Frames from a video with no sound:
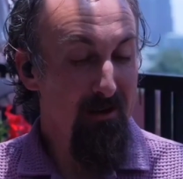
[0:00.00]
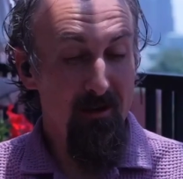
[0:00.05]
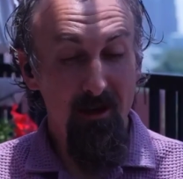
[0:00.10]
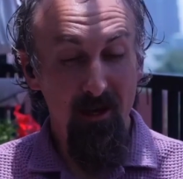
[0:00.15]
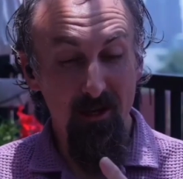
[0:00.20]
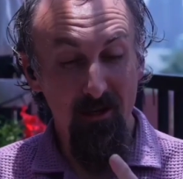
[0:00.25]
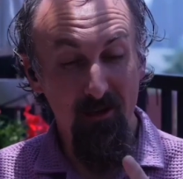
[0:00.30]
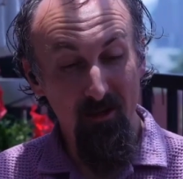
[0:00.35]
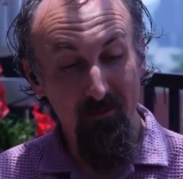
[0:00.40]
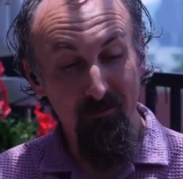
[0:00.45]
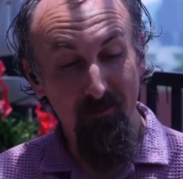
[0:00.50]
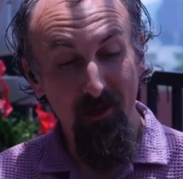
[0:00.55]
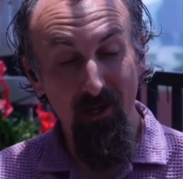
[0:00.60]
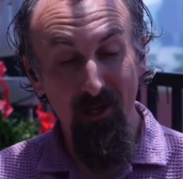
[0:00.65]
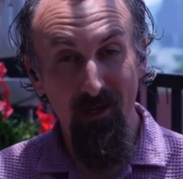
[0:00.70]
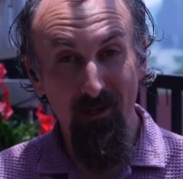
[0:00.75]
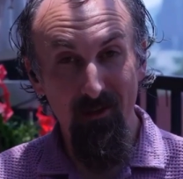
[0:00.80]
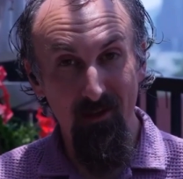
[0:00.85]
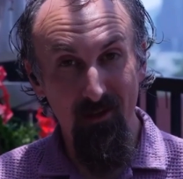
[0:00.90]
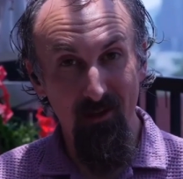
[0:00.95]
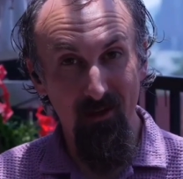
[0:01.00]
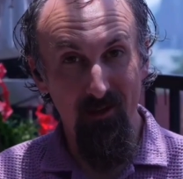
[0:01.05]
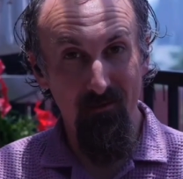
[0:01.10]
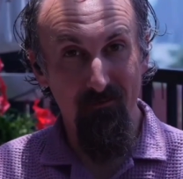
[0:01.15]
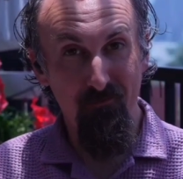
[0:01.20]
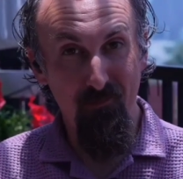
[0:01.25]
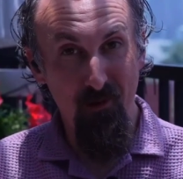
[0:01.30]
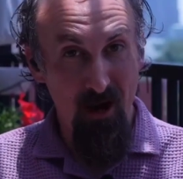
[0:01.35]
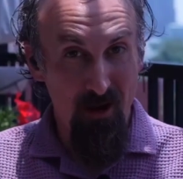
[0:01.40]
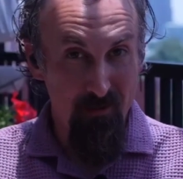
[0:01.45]
It could be the
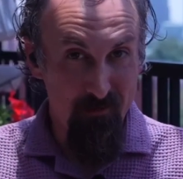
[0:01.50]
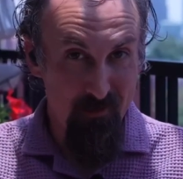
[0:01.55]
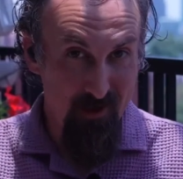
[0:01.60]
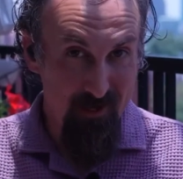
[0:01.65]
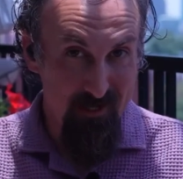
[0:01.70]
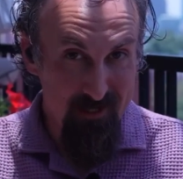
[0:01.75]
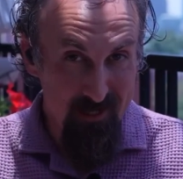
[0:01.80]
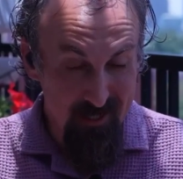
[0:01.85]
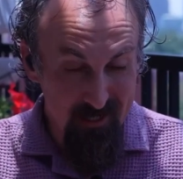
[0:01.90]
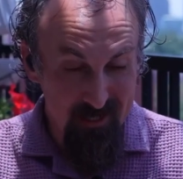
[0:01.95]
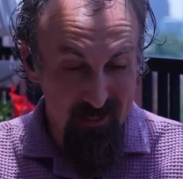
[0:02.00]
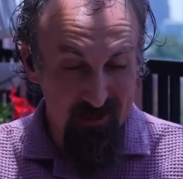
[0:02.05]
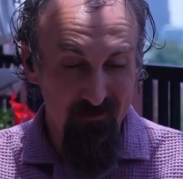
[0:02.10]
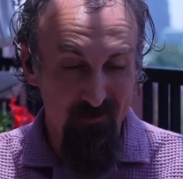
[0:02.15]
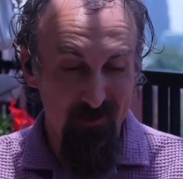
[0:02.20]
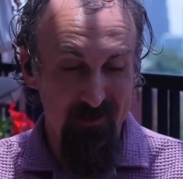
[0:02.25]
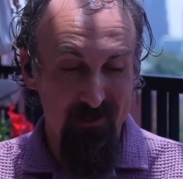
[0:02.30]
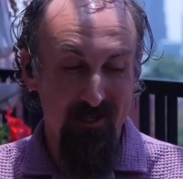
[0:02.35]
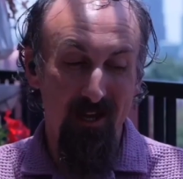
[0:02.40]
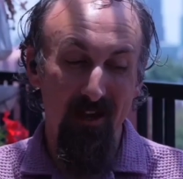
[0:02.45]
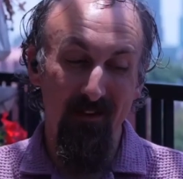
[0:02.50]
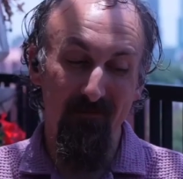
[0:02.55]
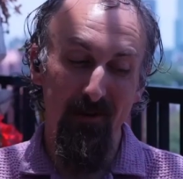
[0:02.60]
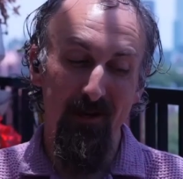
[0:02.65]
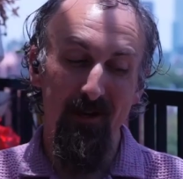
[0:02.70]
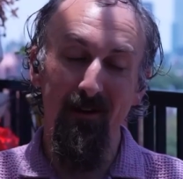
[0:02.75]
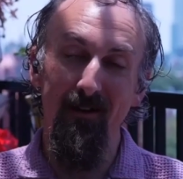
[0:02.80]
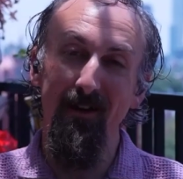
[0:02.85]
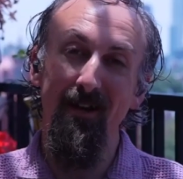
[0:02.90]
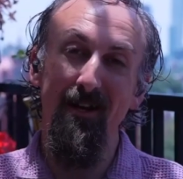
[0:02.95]
primary tenant wants to have
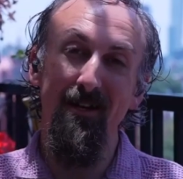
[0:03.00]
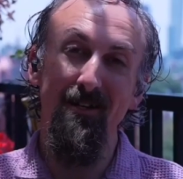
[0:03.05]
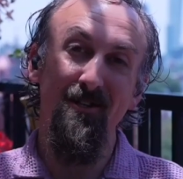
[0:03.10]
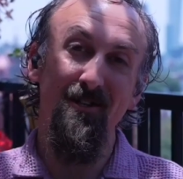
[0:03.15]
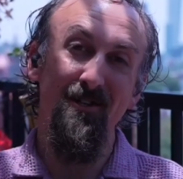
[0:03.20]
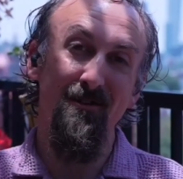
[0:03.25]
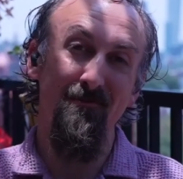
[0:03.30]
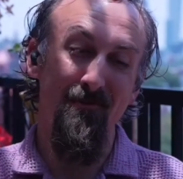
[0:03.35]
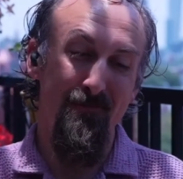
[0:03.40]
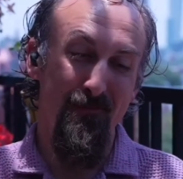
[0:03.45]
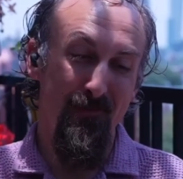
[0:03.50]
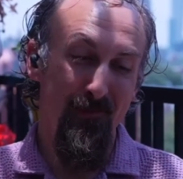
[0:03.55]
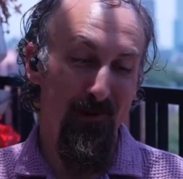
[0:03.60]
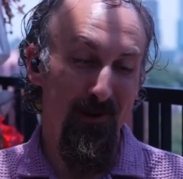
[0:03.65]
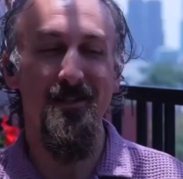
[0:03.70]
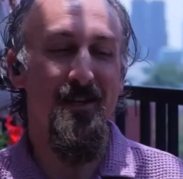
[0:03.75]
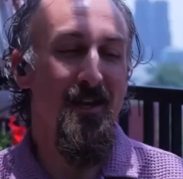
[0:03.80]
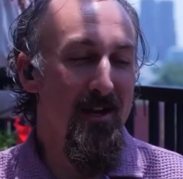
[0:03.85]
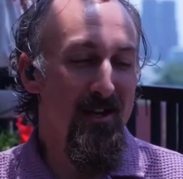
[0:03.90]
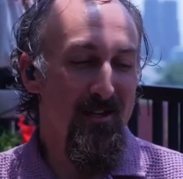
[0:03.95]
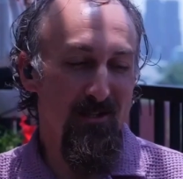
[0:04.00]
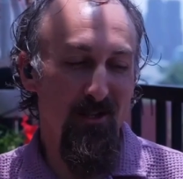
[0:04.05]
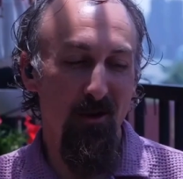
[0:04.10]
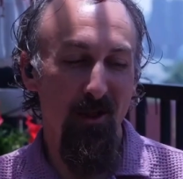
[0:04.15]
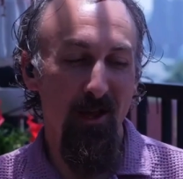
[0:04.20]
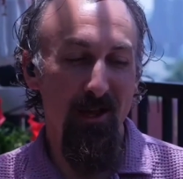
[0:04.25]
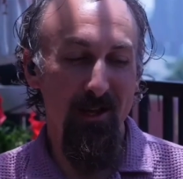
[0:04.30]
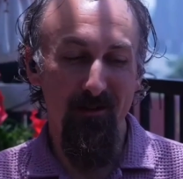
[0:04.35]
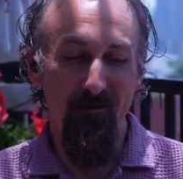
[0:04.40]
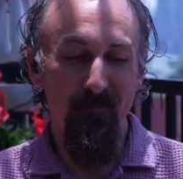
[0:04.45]
better ESG reporting. So
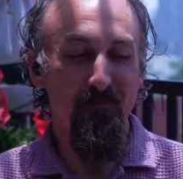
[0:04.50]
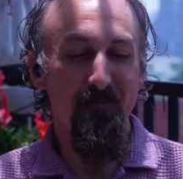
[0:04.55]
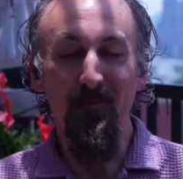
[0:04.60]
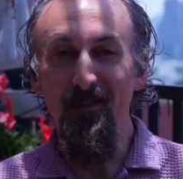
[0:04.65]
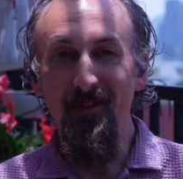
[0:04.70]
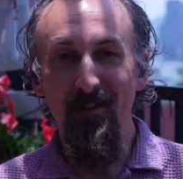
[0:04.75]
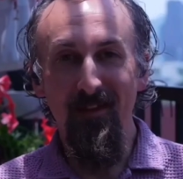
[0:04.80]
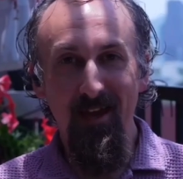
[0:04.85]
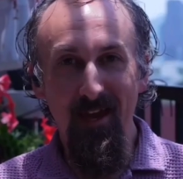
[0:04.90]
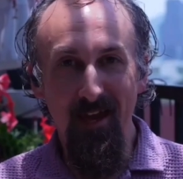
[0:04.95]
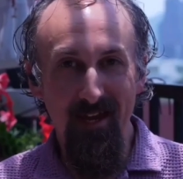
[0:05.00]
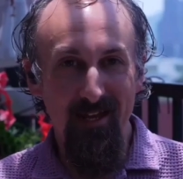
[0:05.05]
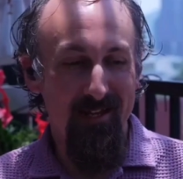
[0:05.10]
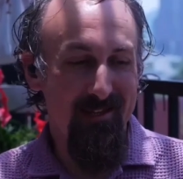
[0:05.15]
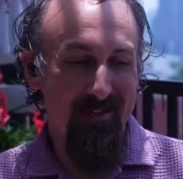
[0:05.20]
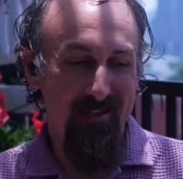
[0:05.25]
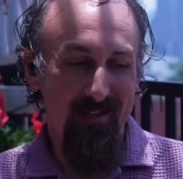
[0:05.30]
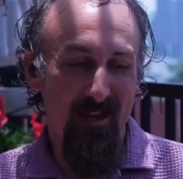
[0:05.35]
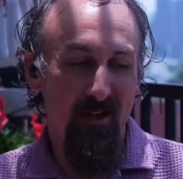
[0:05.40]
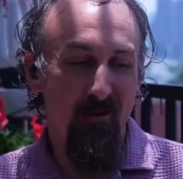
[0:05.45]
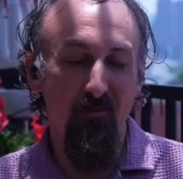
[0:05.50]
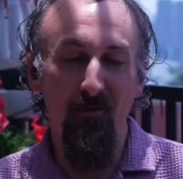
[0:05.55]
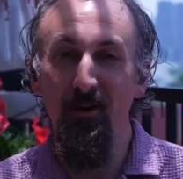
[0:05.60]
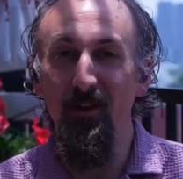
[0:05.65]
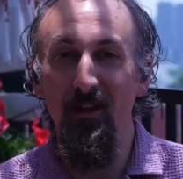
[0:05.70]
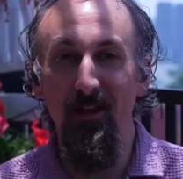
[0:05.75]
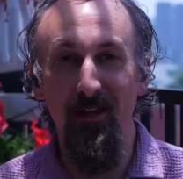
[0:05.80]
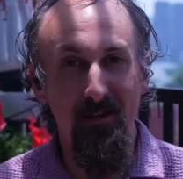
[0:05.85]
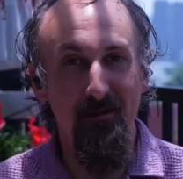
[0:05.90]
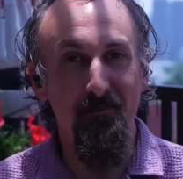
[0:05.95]
it
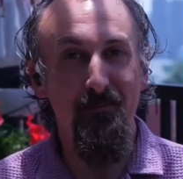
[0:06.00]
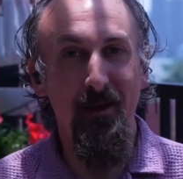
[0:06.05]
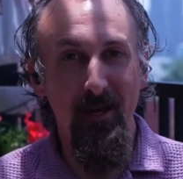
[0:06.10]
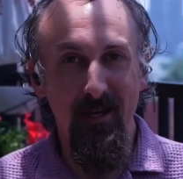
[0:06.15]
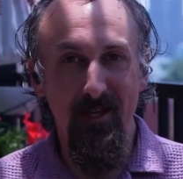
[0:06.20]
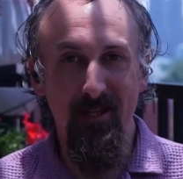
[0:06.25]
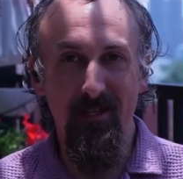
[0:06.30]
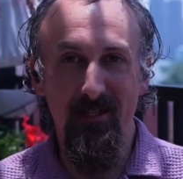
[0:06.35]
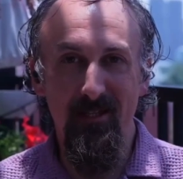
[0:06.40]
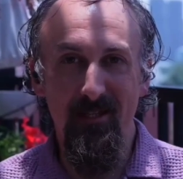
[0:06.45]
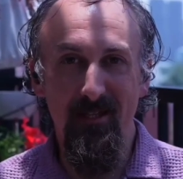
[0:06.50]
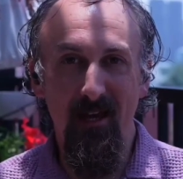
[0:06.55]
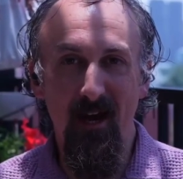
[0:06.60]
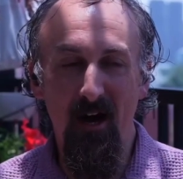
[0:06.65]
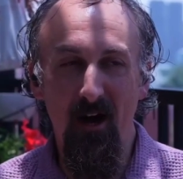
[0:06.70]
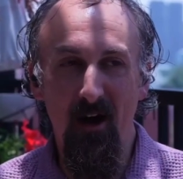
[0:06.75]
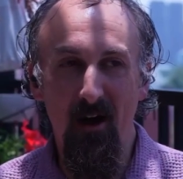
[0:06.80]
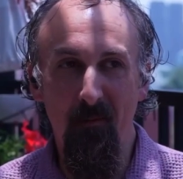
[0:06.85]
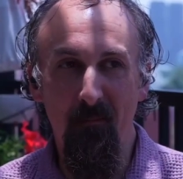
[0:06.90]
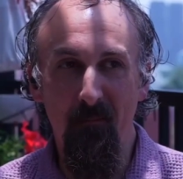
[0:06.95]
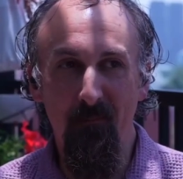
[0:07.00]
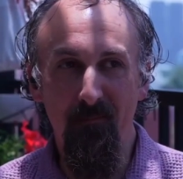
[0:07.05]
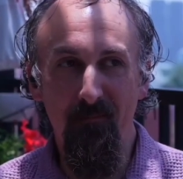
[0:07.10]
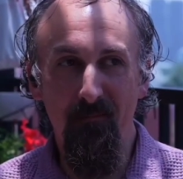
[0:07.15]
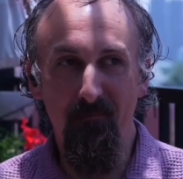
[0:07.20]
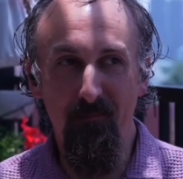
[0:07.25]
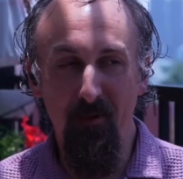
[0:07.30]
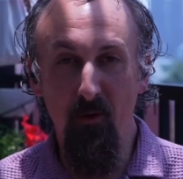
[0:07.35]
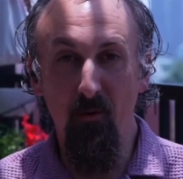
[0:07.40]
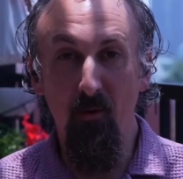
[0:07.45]
really depends.
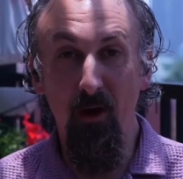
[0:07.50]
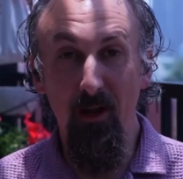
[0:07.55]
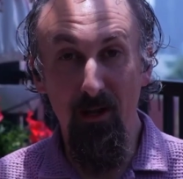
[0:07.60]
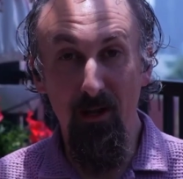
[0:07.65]
But what